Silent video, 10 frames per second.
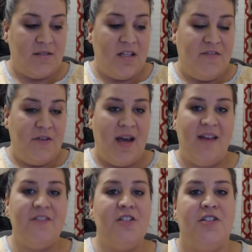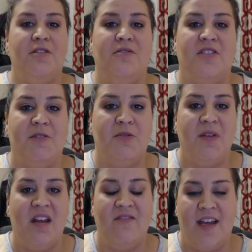So if you have to choose
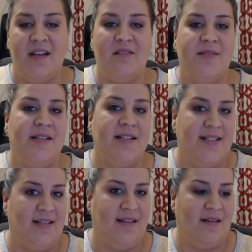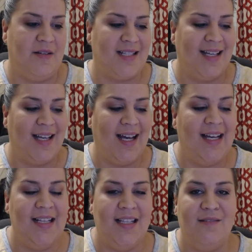between Vanderbilt and St. Thomas, I
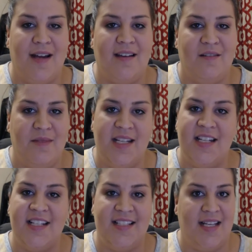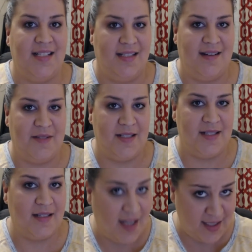highly recommend the St. Thomas
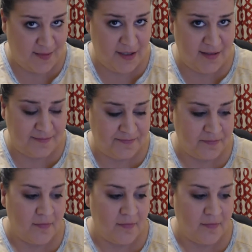Hospital.